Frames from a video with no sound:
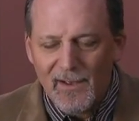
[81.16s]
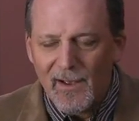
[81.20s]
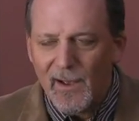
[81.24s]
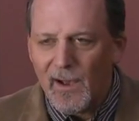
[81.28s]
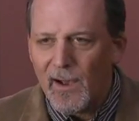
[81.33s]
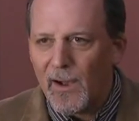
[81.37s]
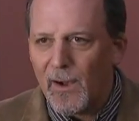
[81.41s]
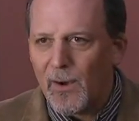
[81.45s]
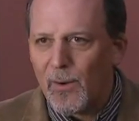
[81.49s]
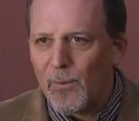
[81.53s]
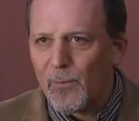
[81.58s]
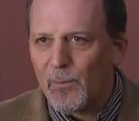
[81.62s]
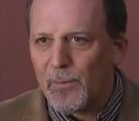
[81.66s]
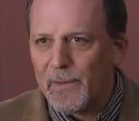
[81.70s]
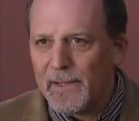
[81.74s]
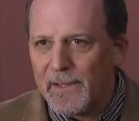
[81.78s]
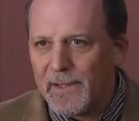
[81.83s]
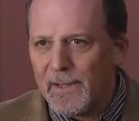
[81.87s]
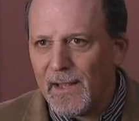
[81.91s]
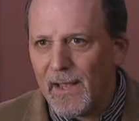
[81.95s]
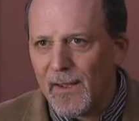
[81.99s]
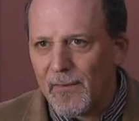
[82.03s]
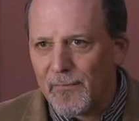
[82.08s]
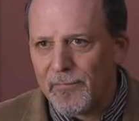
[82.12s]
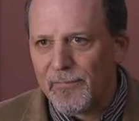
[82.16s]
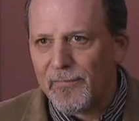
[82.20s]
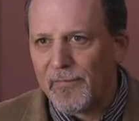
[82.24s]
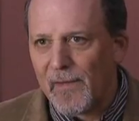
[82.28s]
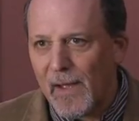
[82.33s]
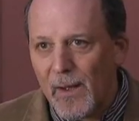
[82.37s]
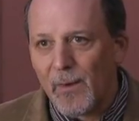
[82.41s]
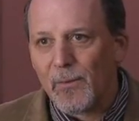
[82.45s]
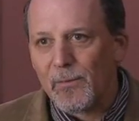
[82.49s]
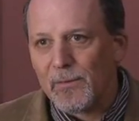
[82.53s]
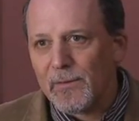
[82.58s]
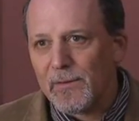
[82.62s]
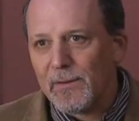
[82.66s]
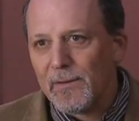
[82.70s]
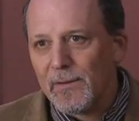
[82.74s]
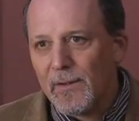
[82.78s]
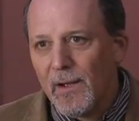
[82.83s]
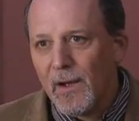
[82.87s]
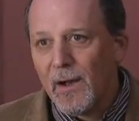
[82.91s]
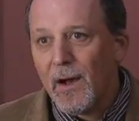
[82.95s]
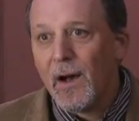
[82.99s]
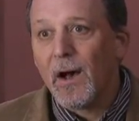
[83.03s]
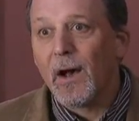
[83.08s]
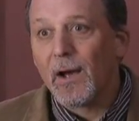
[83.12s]
uh, we have found
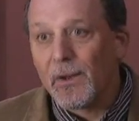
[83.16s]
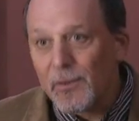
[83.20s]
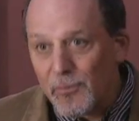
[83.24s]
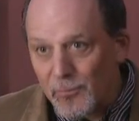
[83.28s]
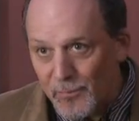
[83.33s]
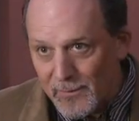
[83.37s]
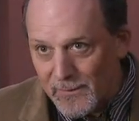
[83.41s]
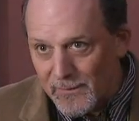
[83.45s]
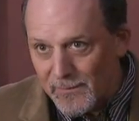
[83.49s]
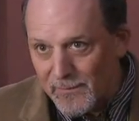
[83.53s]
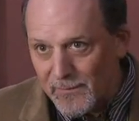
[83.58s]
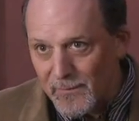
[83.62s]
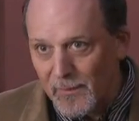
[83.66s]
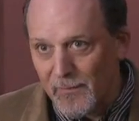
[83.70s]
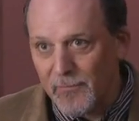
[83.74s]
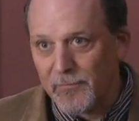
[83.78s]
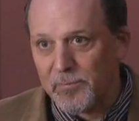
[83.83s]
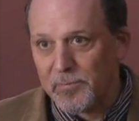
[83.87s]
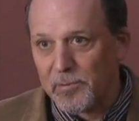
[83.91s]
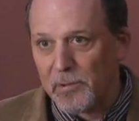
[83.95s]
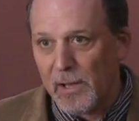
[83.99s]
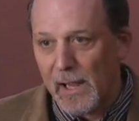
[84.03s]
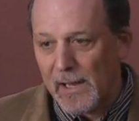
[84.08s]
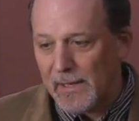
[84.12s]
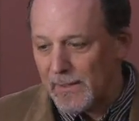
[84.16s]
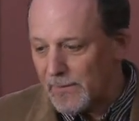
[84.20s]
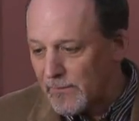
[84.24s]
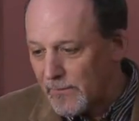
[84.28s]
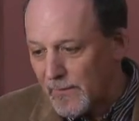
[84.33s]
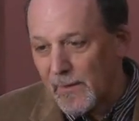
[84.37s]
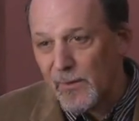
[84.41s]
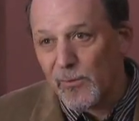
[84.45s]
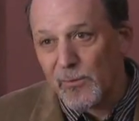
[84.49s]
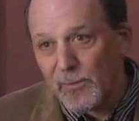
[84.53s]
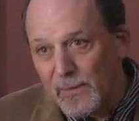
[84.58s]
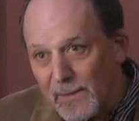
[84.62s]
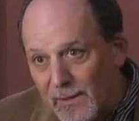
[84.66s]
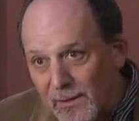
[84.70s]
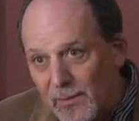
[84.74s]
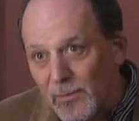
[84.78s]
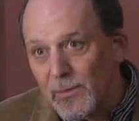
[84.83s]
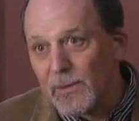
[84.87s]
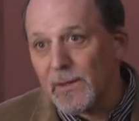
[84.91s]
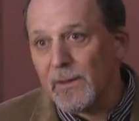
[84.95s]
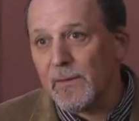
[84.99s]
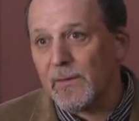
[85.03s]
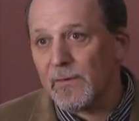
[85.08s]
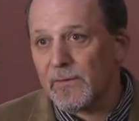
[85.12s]
hundreds of planets that are
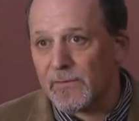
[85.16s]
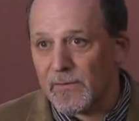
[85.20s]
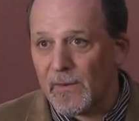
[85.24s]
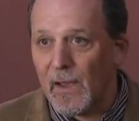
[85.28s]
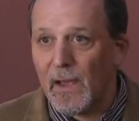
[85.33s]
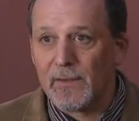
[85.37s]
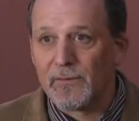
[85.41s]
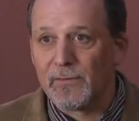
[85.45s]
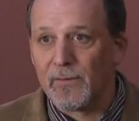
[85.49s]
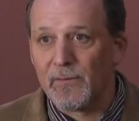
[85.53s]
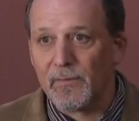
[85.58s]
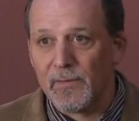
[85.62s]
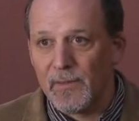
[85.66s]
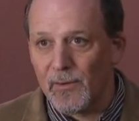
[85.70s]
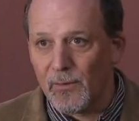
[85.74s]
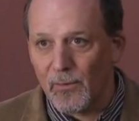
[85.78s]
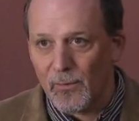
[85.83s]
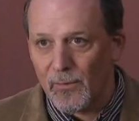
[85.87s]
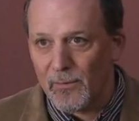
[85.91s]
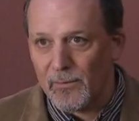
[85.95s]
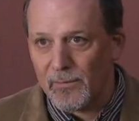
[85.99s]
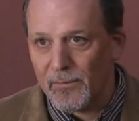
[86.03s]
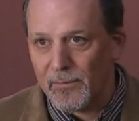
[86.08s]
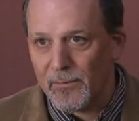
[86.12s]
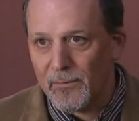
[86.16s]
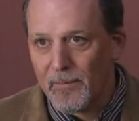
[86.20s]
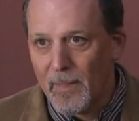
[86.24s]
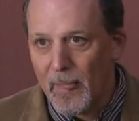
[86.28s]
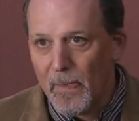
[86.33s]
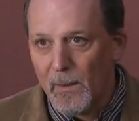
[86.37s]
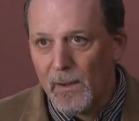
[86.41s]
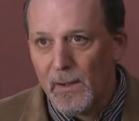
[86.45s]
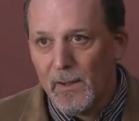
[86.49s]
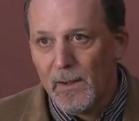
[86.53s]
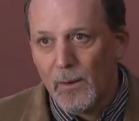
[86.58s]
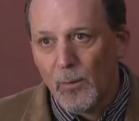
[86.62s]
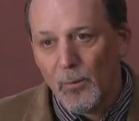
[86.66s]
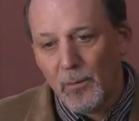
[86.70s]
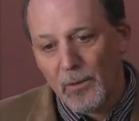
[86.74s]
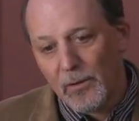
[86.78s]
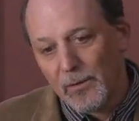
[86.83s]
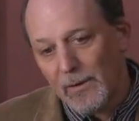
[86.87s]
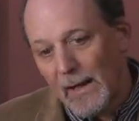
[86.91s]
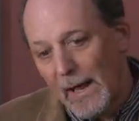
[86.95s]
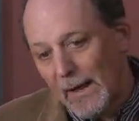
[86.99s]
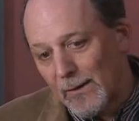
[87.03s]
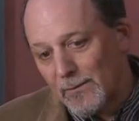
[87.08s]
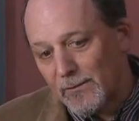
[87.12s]
nearly the size of the Earth. We're
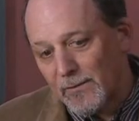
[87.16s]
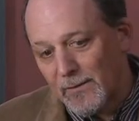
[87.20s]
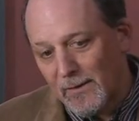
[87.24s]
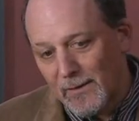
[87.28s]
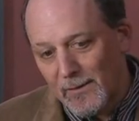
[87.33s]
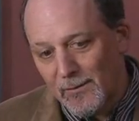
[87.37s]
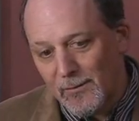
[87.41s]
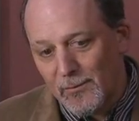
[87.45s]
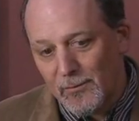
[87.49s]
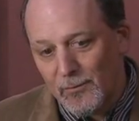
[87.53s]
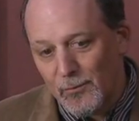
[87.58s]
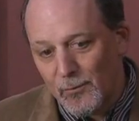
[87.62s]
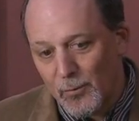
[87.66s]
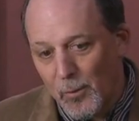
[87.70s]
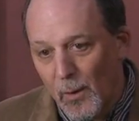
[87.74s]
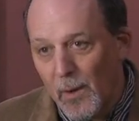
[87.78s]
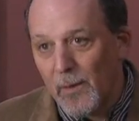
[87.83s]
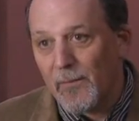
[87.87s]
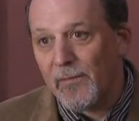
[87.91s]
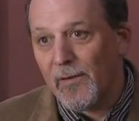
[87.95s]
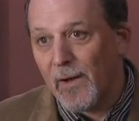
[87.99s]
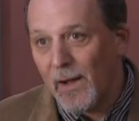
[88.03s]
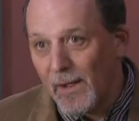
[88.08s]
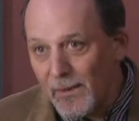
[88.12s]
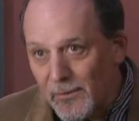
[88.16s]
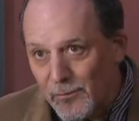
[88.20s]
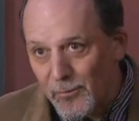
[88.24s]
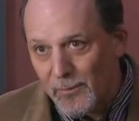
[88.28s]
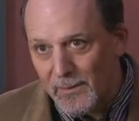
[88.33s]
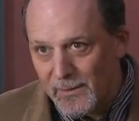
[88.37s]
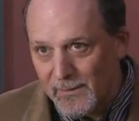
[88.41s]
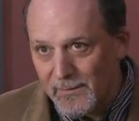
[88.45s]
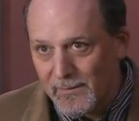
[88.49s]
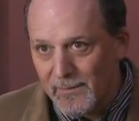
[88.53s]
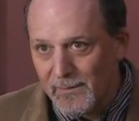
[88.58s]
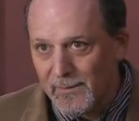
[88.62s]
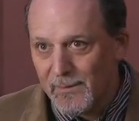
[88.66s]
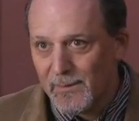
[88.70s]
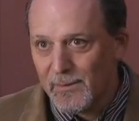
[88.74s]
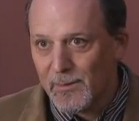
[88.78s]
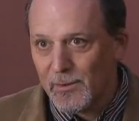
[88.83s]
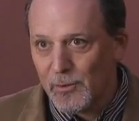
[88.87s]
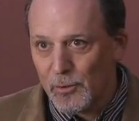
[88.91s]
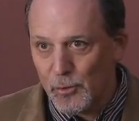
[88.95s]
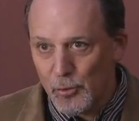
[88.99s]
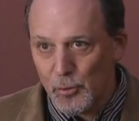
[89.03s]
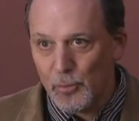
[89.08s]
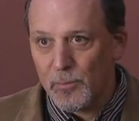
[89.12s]
announcing 1,200
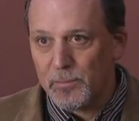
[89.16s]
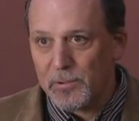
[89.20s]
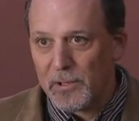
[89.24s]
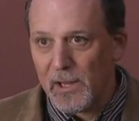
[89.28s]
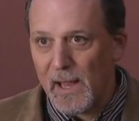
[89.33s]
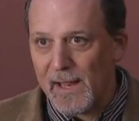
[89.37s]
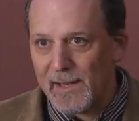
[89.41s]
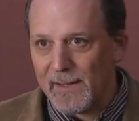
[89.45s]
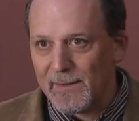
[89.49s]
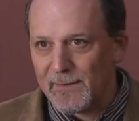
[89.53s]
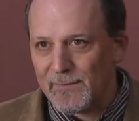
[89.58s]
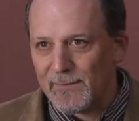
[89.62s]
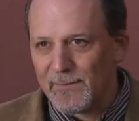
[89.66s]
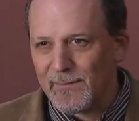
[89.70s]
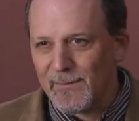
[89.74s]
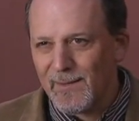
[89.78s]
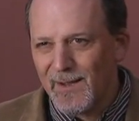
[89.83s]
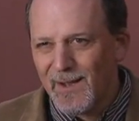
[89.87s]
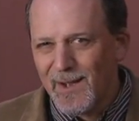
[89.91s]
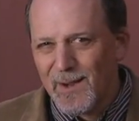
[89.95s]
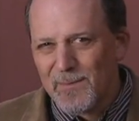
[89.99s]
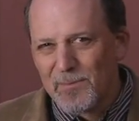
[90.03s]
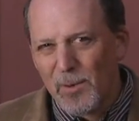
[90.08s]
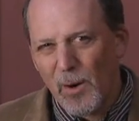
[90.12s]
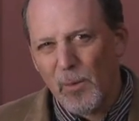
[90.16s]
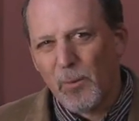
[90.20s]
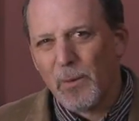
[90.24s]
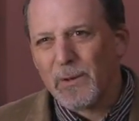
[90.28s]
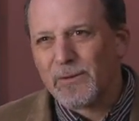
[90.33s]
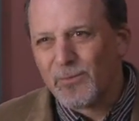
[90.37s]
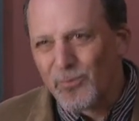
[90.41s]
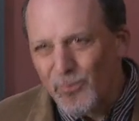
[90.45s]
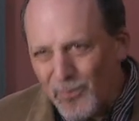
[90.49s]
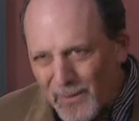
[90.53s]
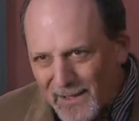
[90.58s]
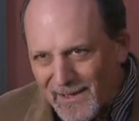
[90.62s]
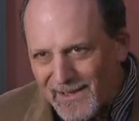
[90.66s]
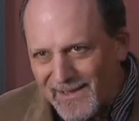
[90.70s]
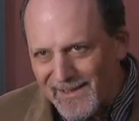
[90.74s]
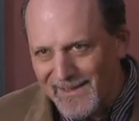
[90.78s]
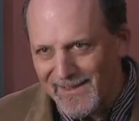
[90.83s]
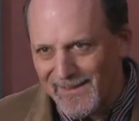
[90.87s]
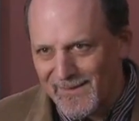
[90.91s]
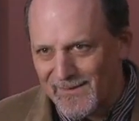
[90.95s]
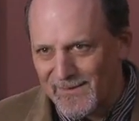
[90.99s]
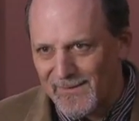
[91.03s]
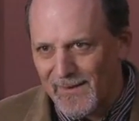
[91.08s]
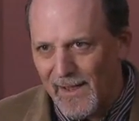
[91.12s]
new planets. But what's really
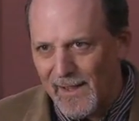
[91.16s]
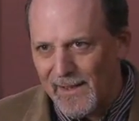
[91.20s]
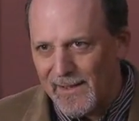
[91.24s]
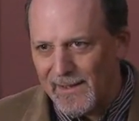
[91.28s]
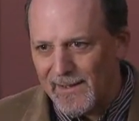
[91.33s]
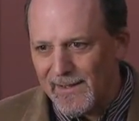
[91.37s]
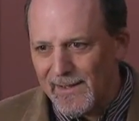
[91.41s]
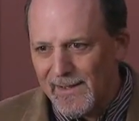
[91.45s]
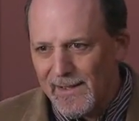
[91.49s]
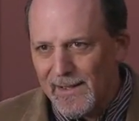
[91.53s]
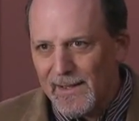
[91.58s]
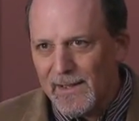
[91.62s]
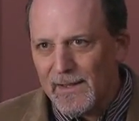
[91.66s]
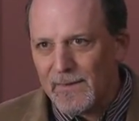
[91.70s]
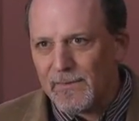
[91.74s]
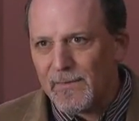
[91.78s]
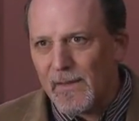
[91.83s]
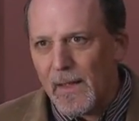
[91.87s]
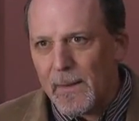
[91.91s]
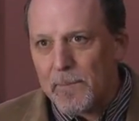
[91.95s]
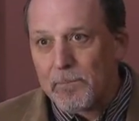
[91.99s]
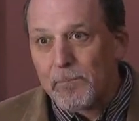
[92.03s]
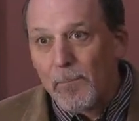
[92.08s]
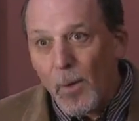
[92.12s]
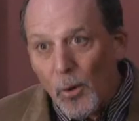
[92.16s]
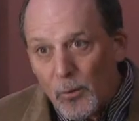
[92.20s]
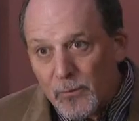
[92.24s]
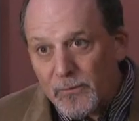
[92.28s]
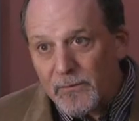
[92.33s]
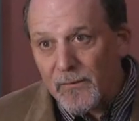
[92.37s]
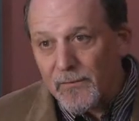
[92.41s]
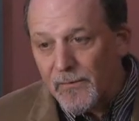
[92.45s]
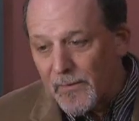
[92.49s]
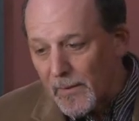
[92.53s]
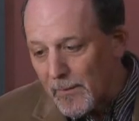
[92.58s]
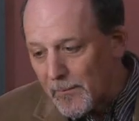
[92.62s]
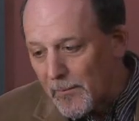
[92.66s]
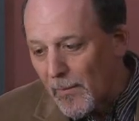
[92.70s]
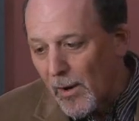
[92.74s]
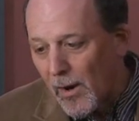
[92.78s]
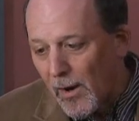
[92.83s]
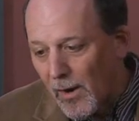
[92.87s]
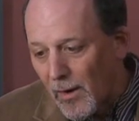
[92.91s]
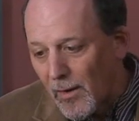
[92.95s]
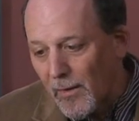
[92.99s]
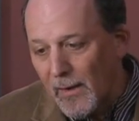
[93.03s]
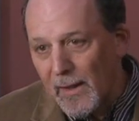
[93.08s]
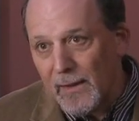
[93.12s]
exciting is that most of them
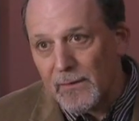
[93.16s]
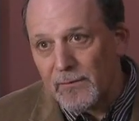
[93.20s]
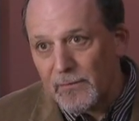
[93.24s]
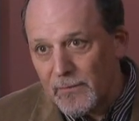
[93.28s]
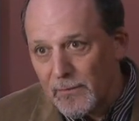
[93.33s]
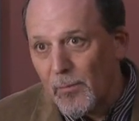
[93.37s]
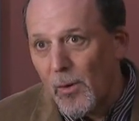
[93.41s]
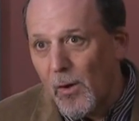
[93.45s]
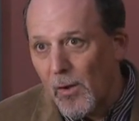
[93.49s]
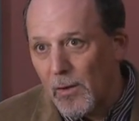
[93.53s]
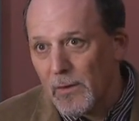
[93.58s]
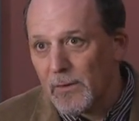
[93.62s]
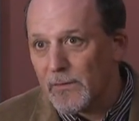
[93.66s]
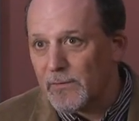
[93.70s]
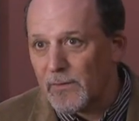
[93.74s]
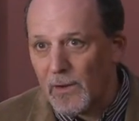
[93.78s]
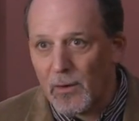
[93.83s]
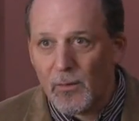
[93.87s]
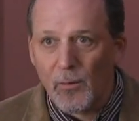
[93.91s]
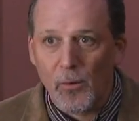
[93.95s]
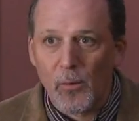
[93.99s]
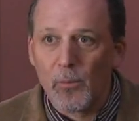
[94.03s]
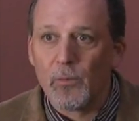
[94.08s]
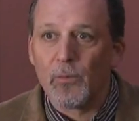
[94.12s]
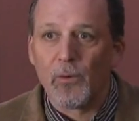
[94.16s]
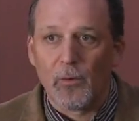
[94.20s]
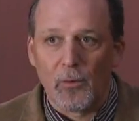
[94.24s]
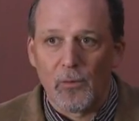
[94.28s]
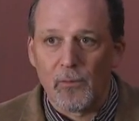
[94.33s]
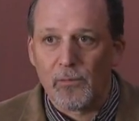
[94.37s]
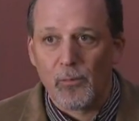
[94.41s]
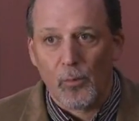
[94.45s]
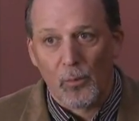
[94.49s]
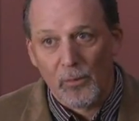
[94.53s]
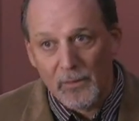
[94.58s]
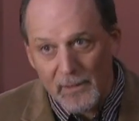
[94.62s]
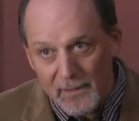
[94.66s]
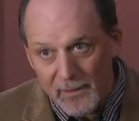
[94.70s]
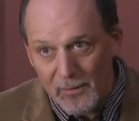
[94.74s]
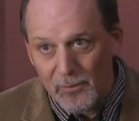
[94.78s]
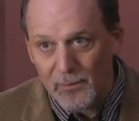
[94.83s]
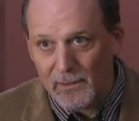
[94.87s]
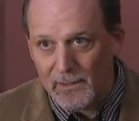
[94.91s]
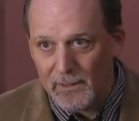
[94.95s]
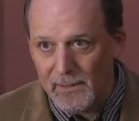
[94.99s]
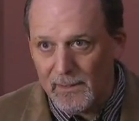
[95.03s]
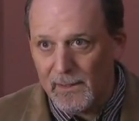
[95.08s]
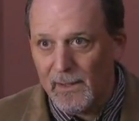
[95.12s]
are as small as our own Earth, or
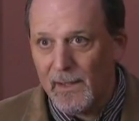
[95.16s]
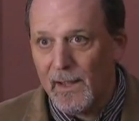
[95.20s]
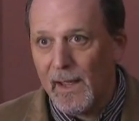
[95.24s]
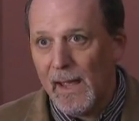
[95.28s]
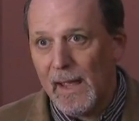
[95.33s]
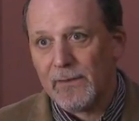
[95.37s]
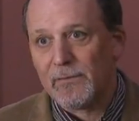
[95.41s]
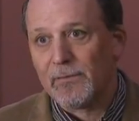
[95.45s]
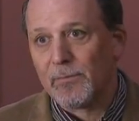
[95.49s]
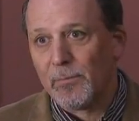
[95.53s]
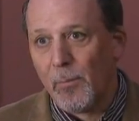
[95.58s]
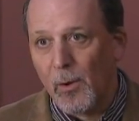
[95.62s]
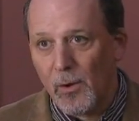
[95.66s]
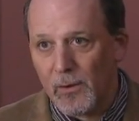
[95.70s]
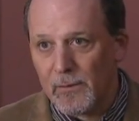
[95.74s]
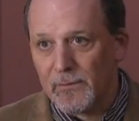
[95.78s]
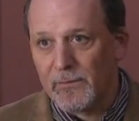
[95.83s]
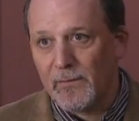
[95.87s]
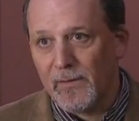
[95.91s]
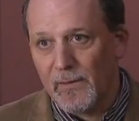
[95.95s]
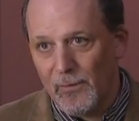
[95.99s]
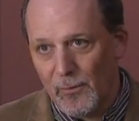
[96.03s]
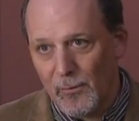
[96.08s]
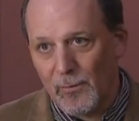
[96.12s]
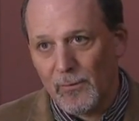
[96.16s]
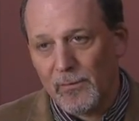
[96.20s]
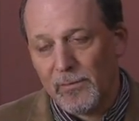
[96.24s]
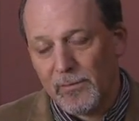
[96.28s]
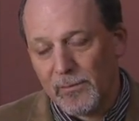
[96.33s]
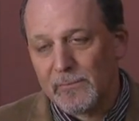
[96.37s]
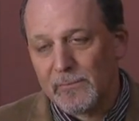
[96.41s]
nearly as small as the Earth.